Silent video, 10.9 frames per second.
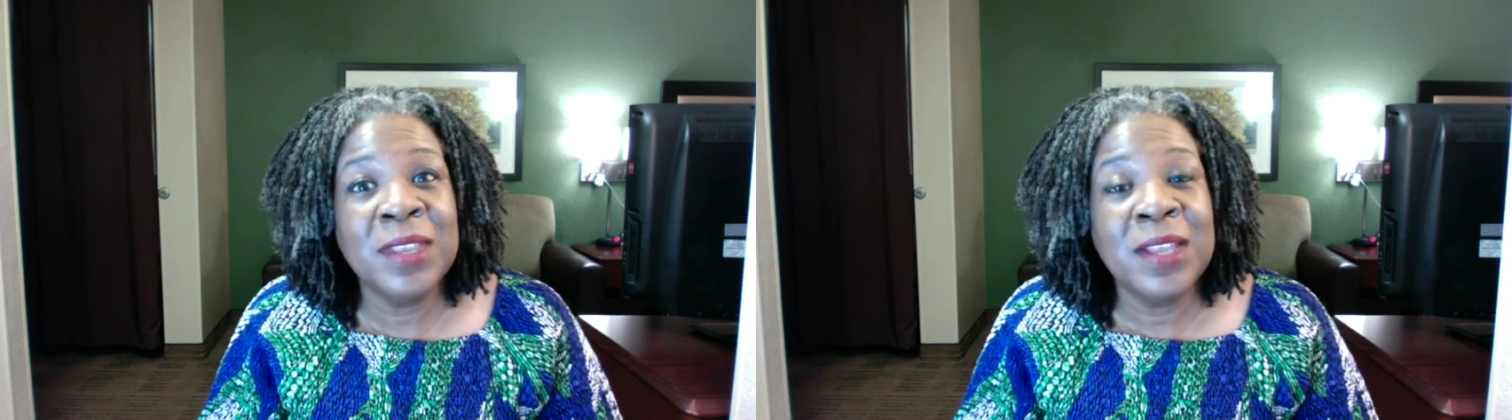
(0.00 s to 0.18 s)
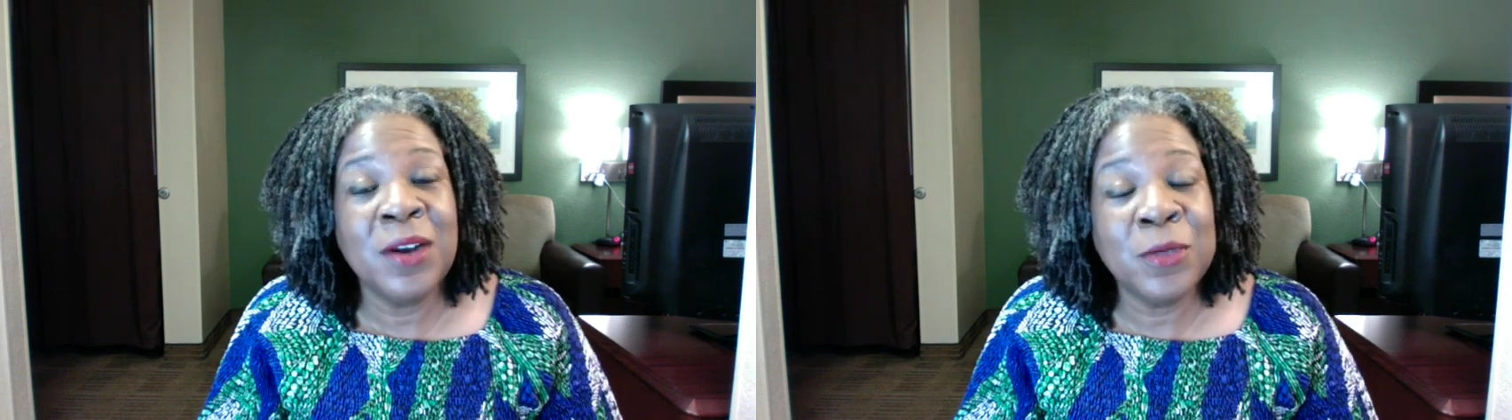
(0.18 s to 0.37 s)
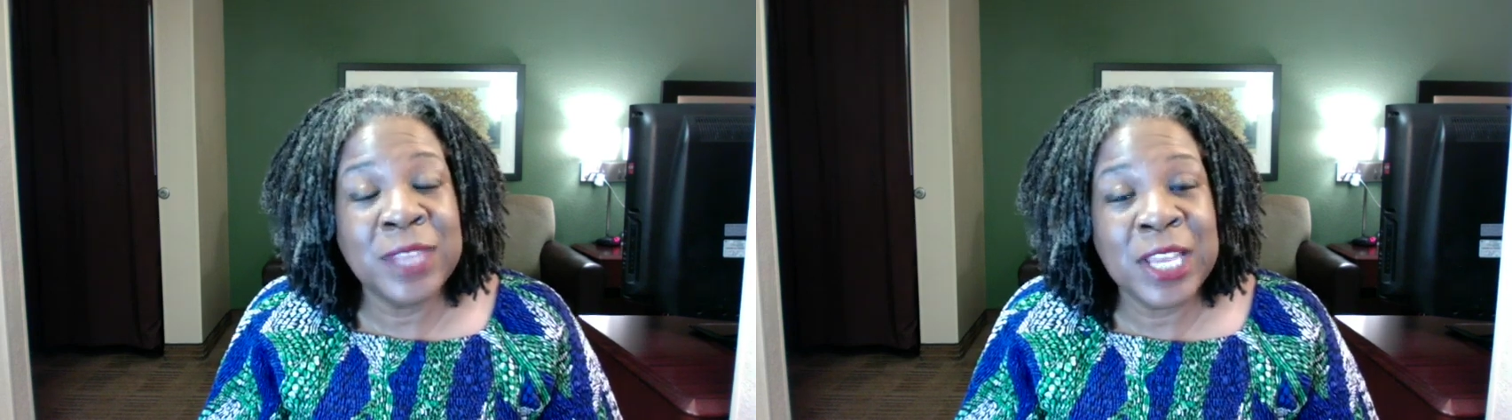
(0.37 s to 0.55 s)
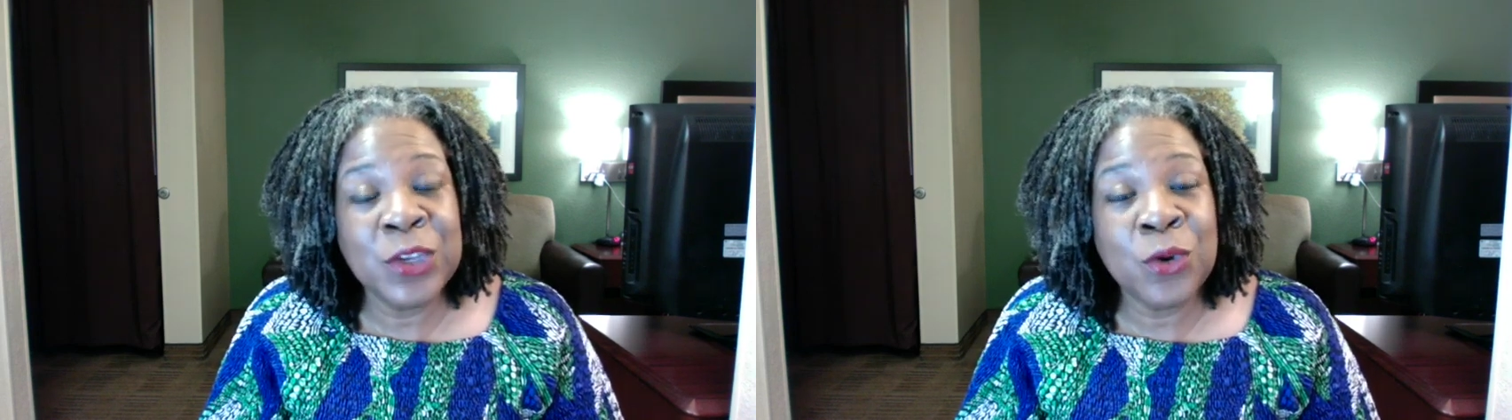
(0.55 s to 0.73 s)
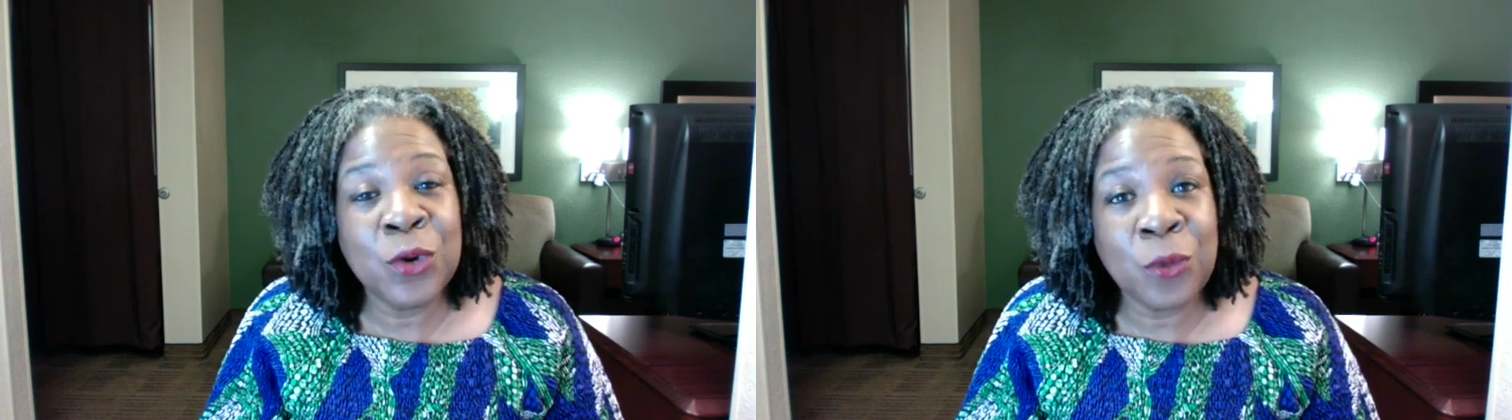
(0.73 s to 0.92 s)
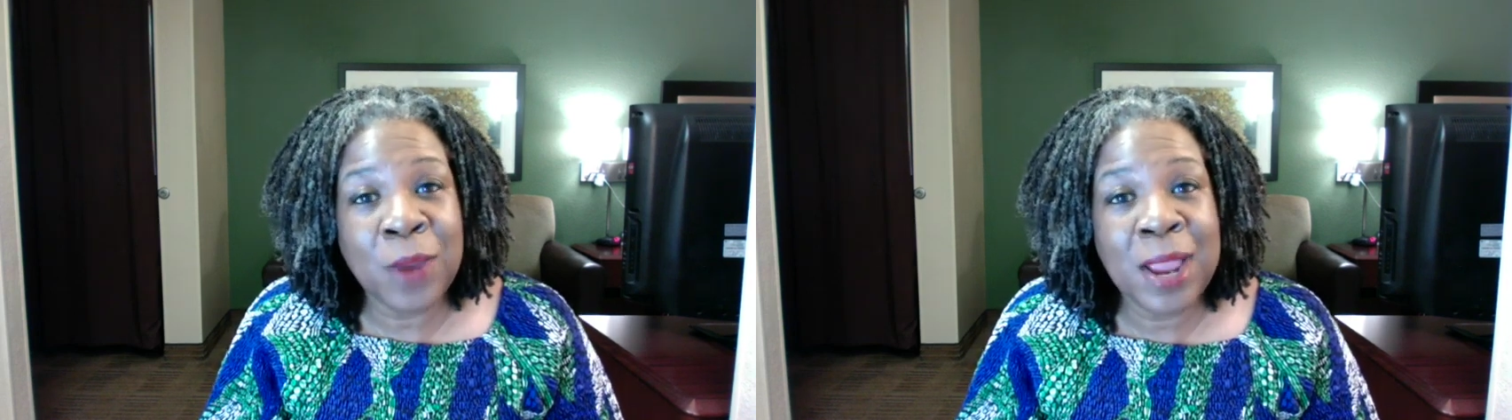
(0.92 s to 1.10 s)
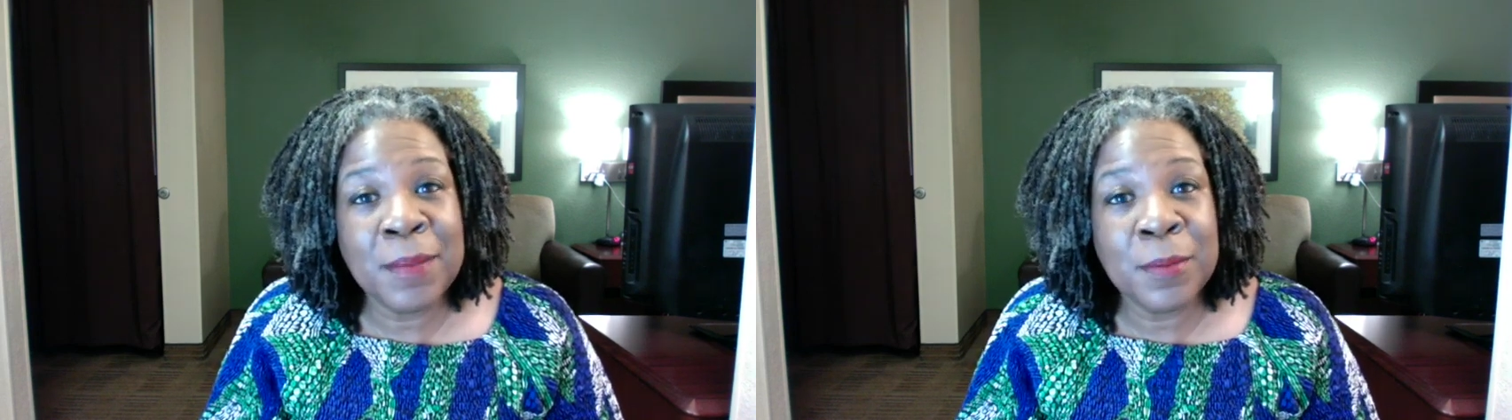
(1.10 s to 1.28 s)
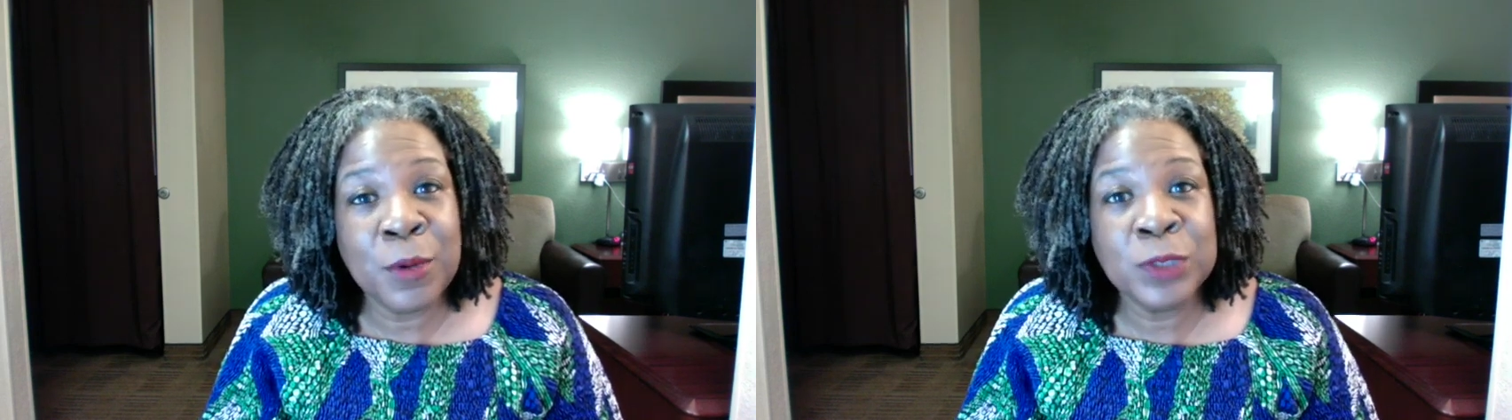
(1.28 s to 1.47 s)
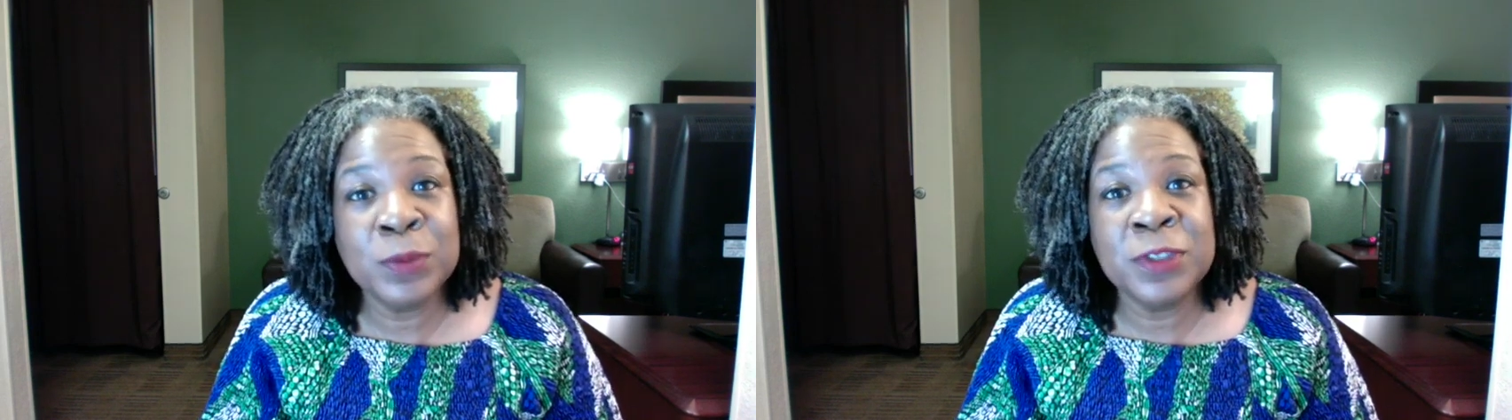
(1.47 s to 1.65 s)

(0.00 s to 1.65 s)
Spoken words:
or that your grant proposal was